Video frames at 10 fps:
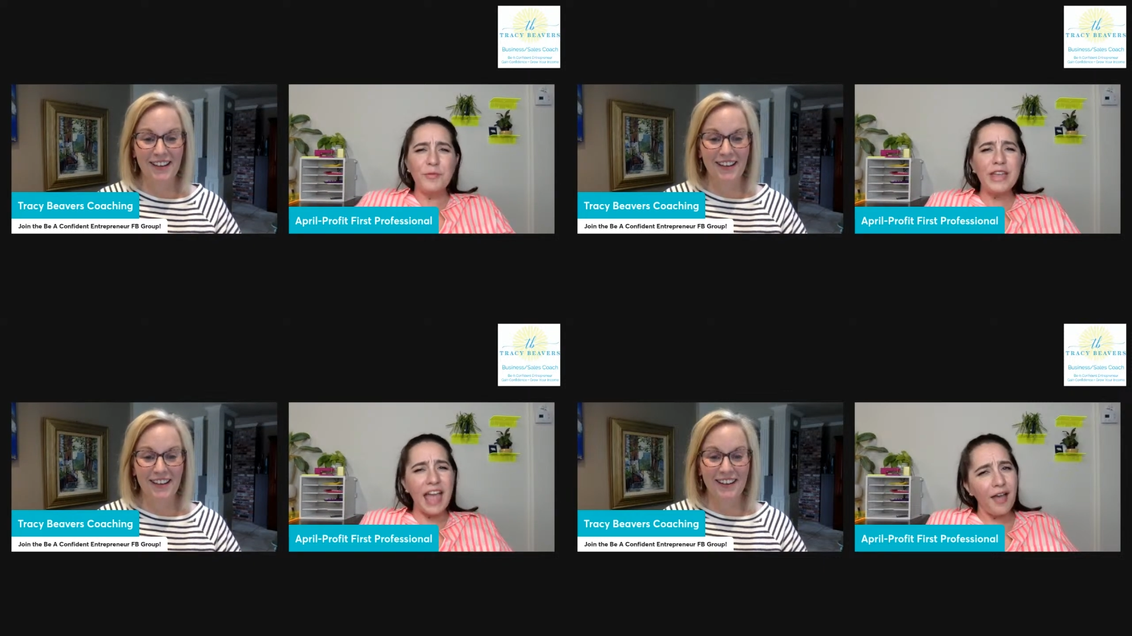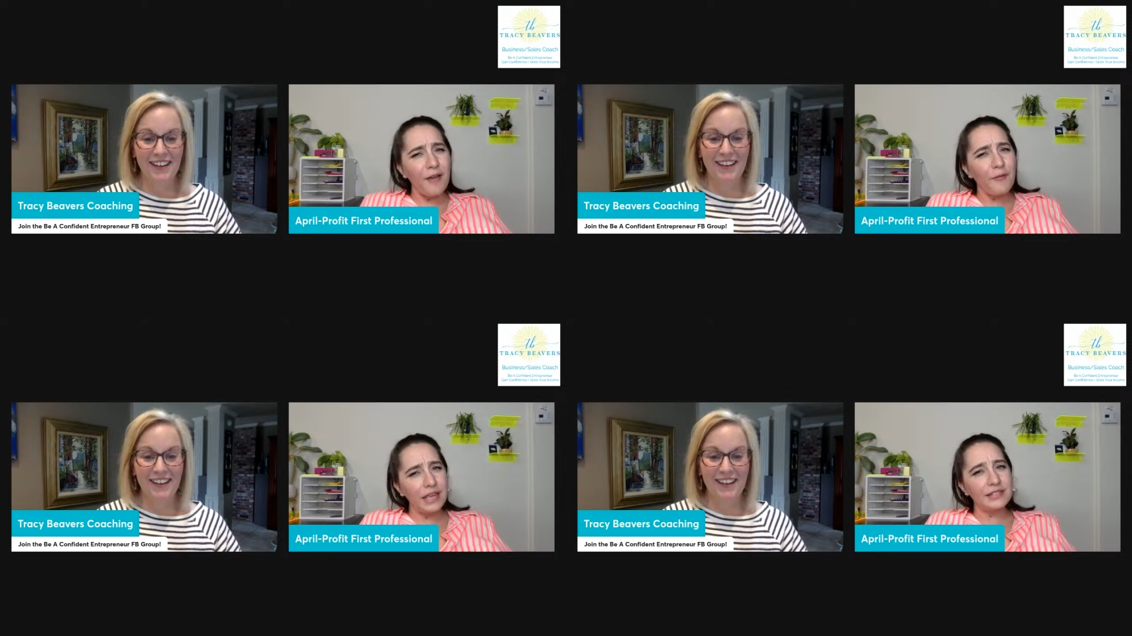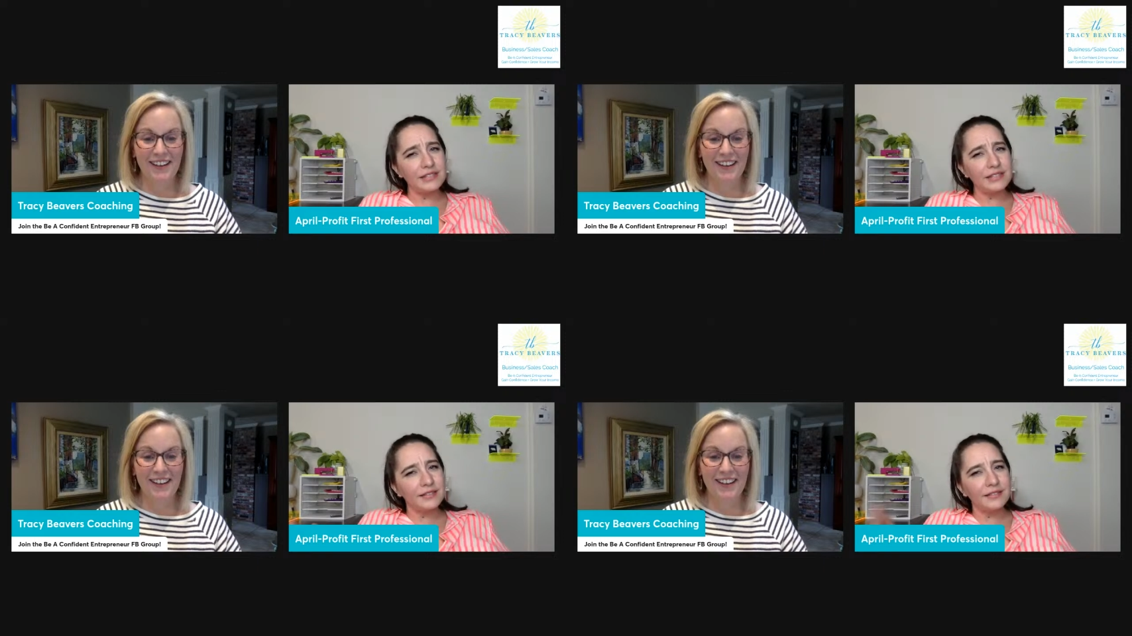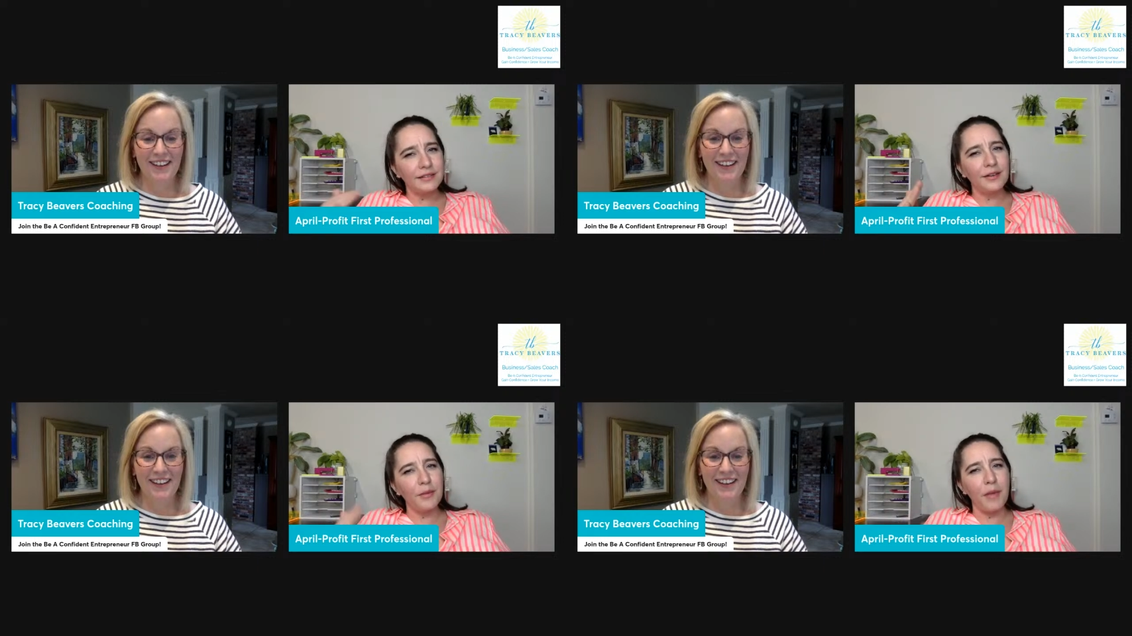Speaker 1: have ways to
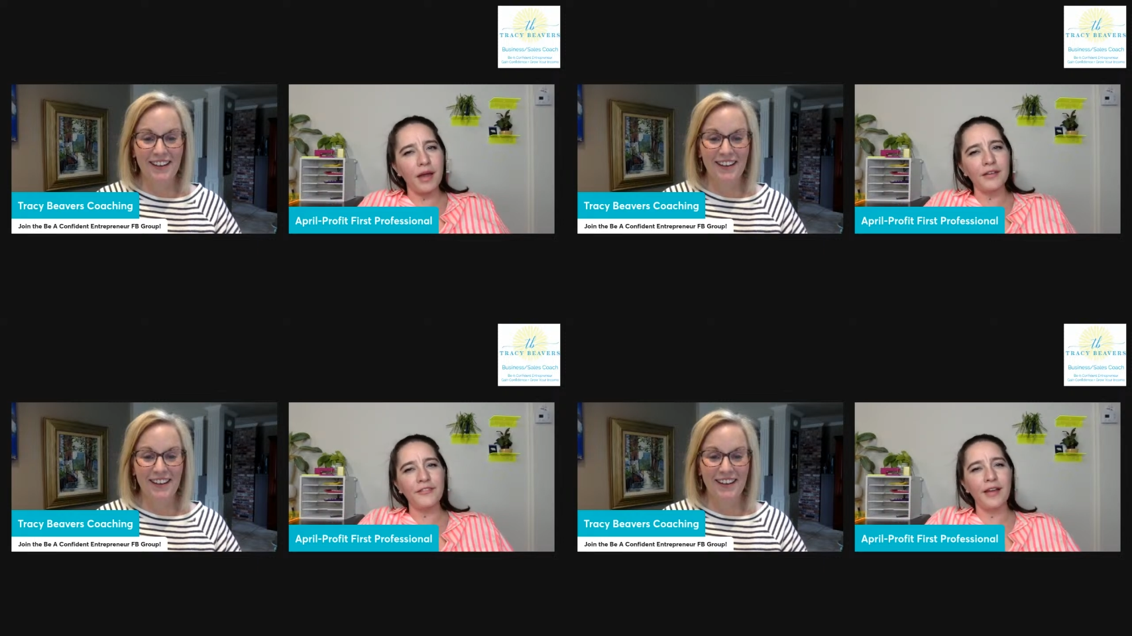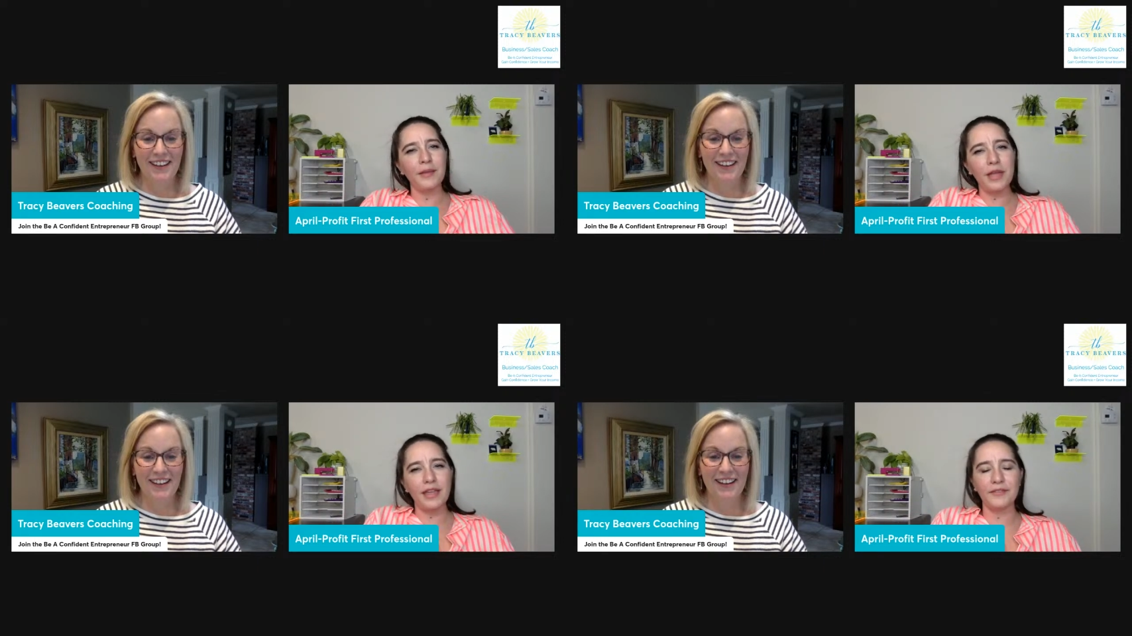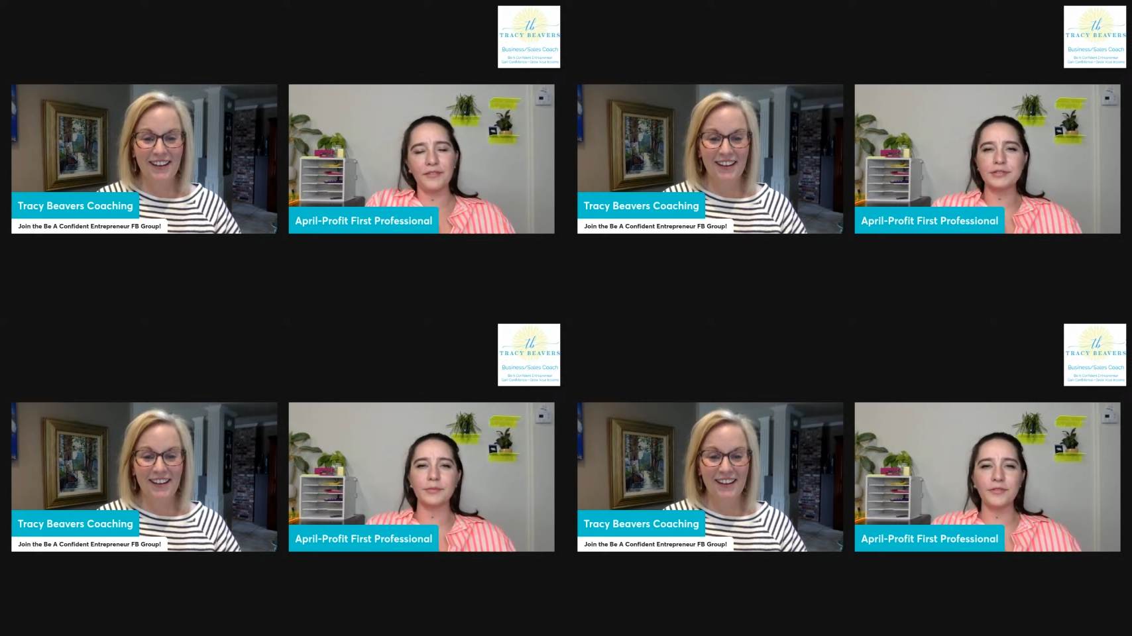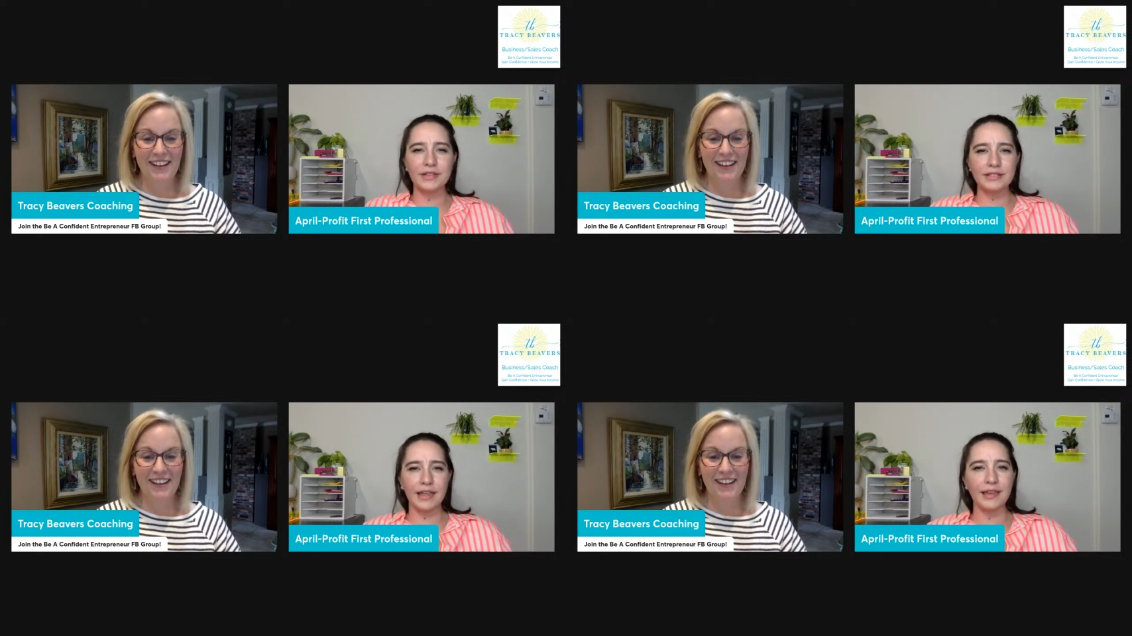you know modify behavior. Some of
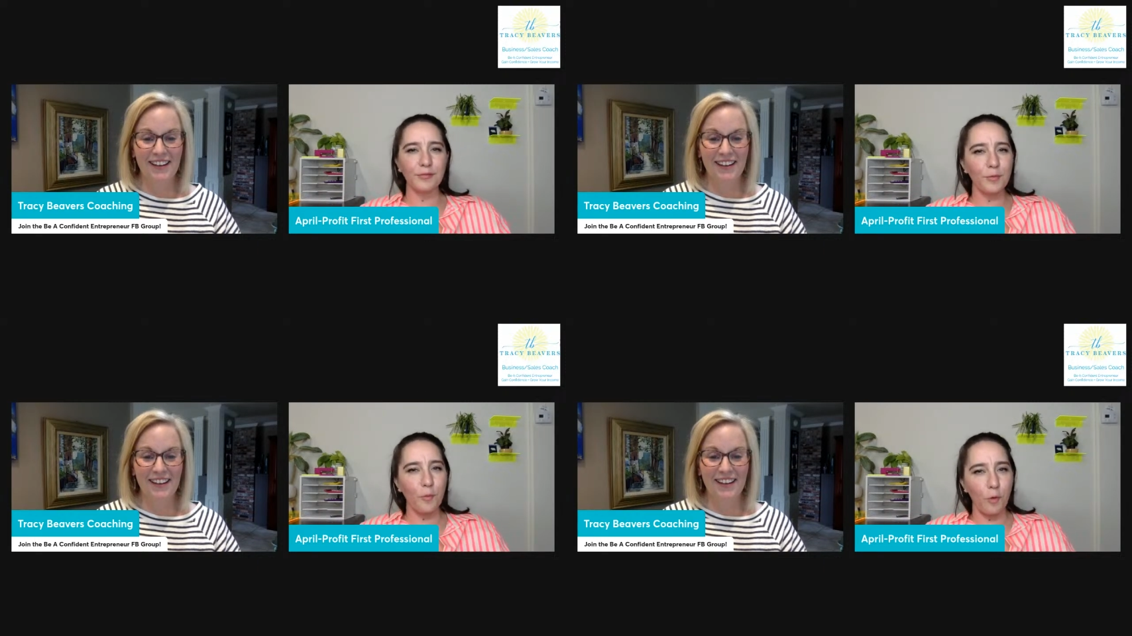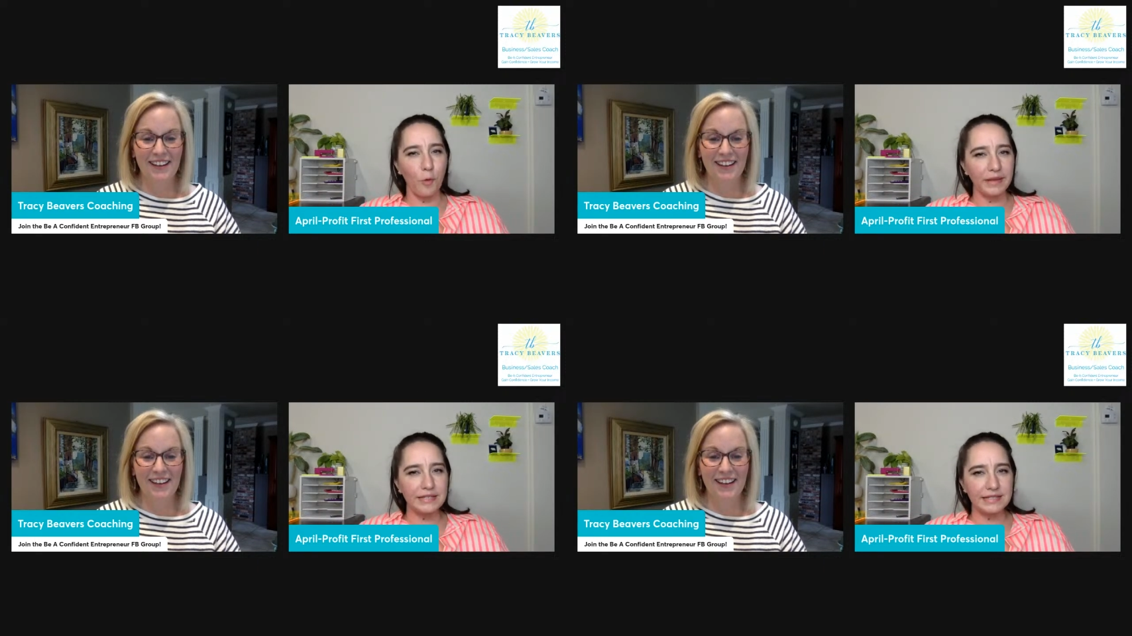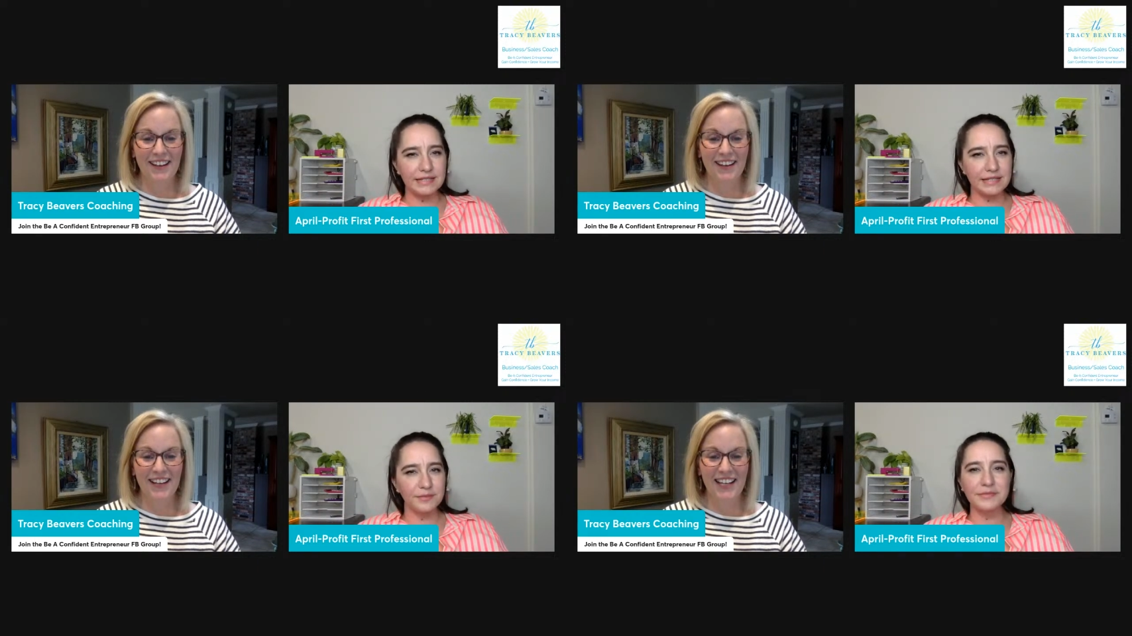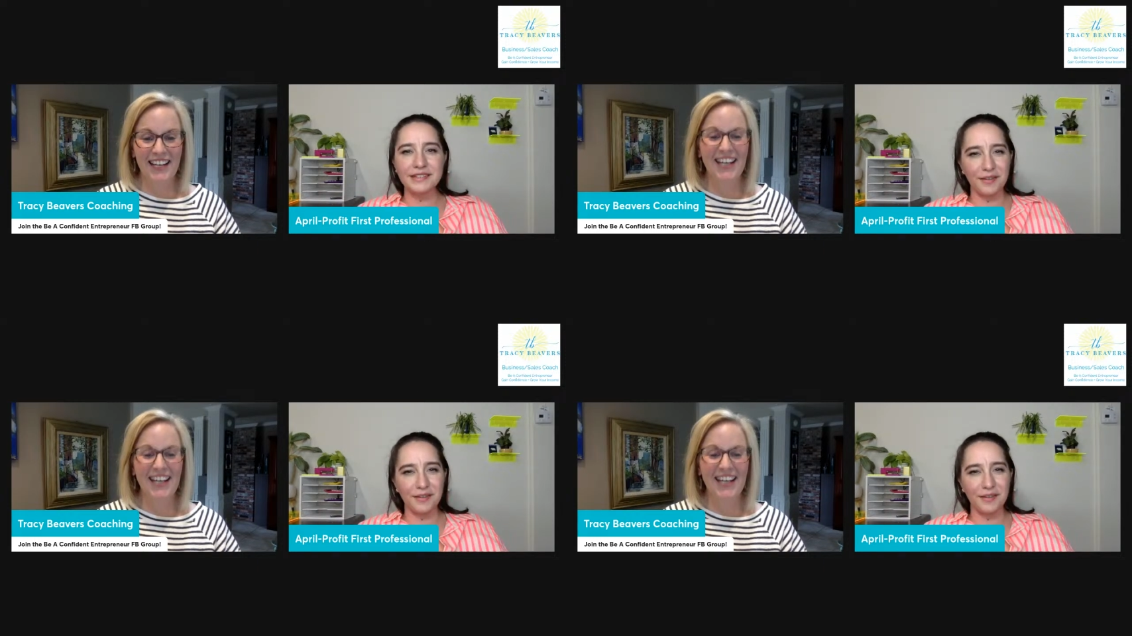us like reward based systems, and